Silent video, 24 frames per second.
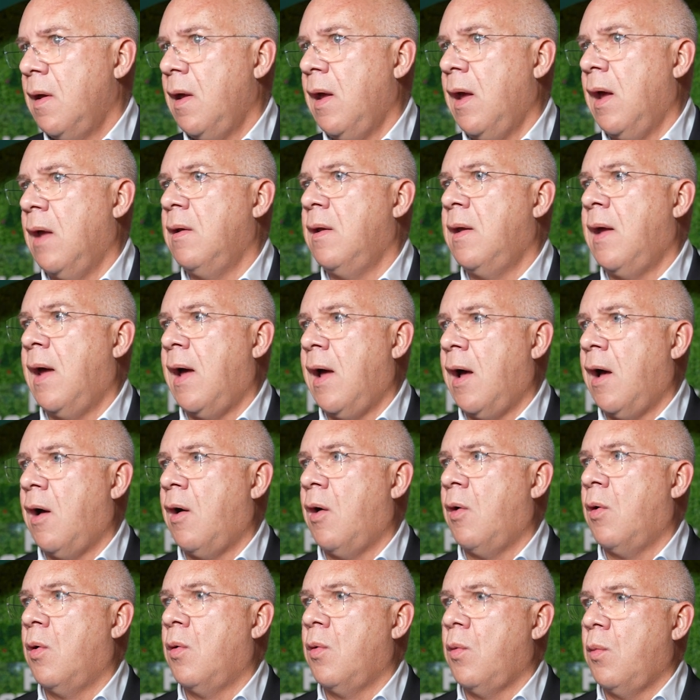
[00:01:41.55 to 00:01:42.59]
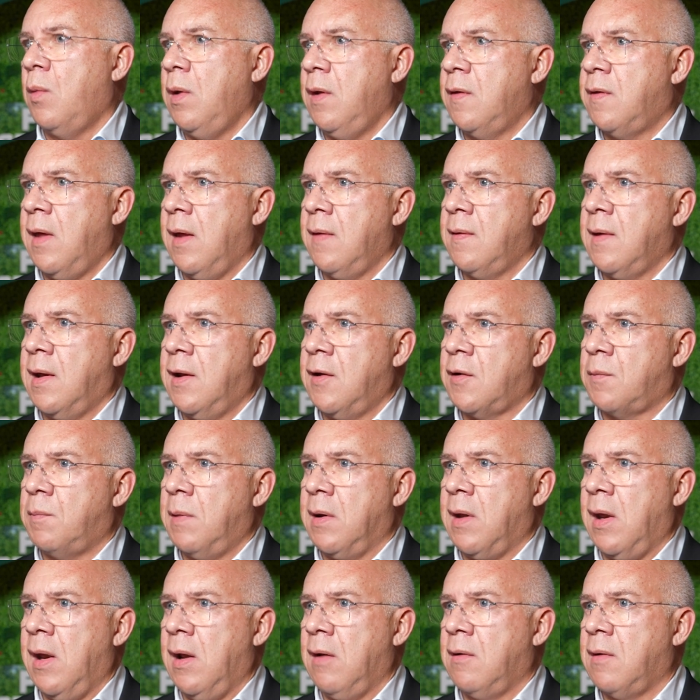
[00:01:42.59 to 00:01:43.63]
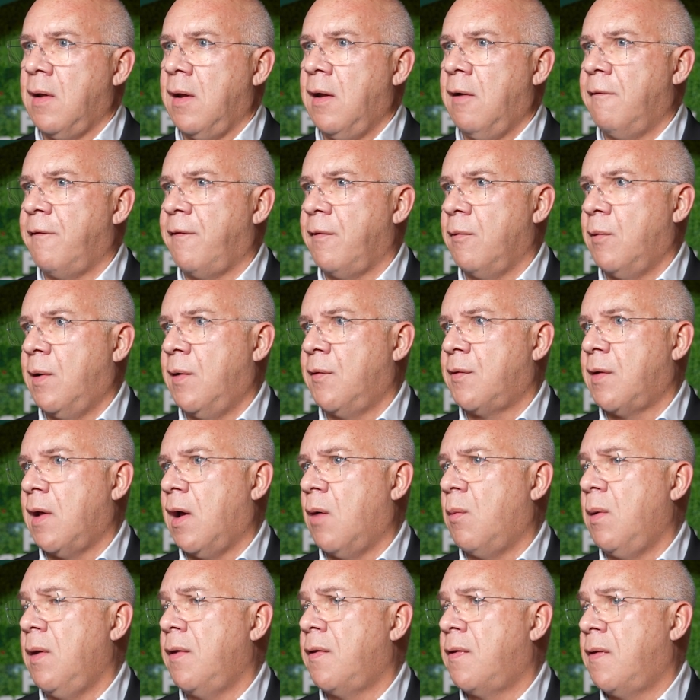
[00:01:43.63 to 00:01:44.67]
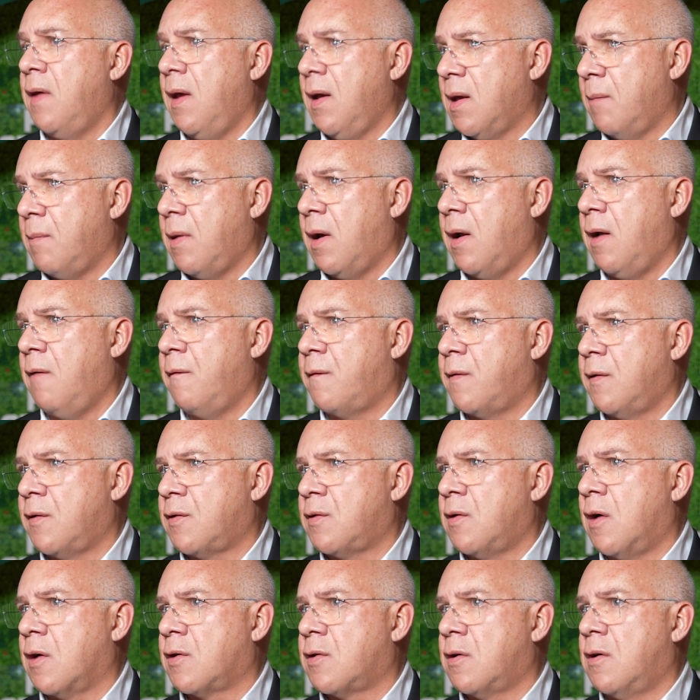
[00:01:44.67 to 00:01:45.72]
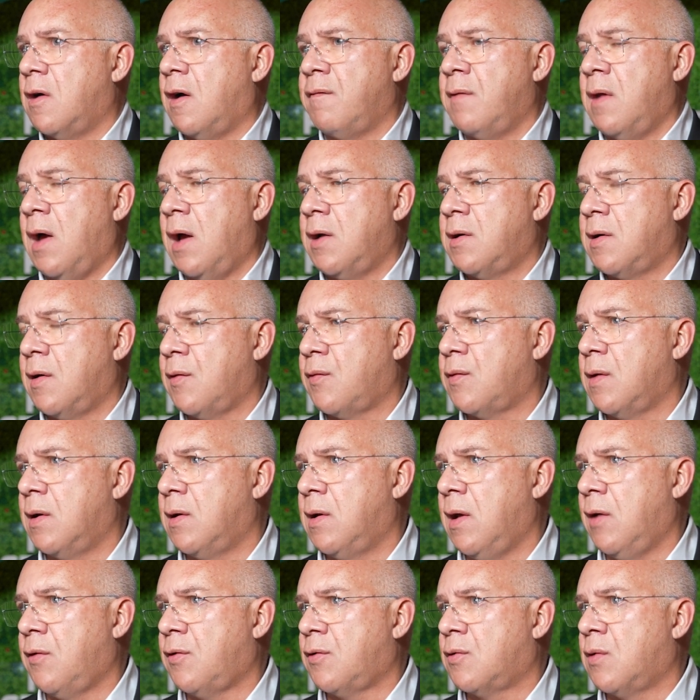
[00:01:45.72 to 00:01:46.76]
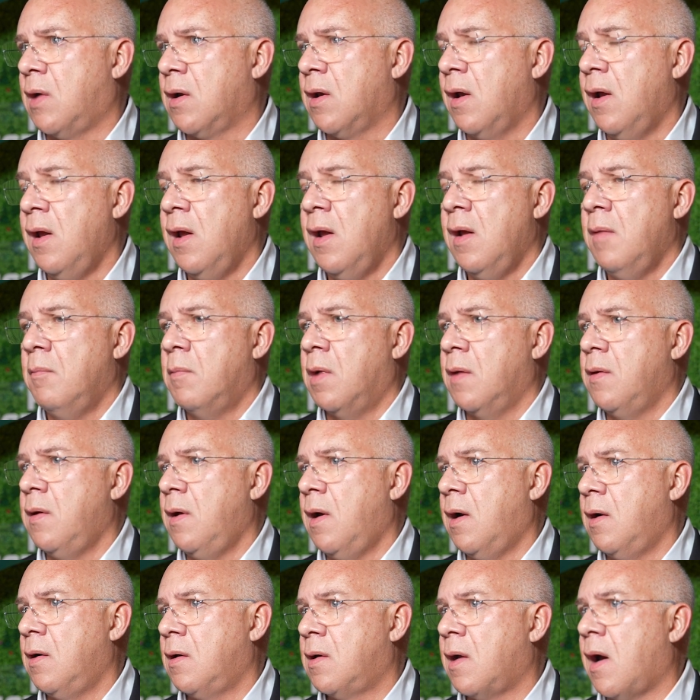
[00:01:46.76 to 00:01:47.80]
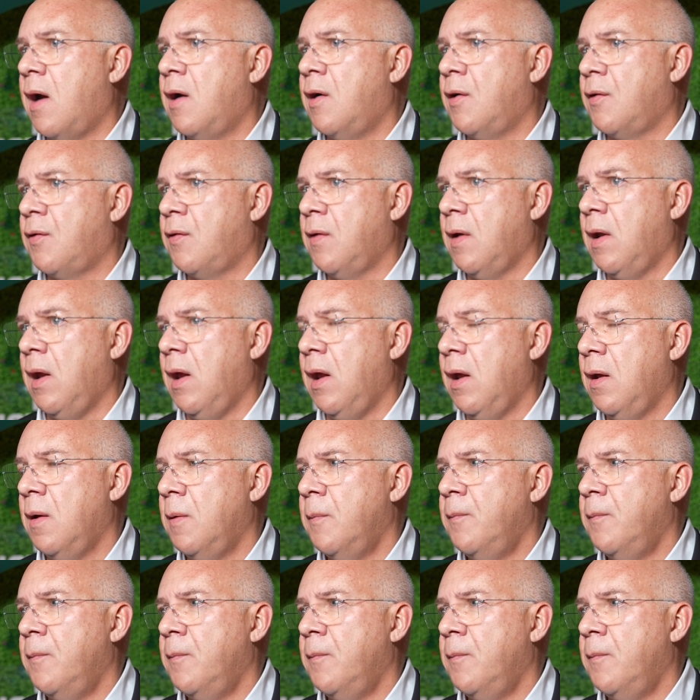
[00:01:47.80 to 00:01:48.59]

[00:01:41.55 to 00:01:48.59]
And now we think that it's beginning to influence how we think about infrastructure of not just a district, but the entire city.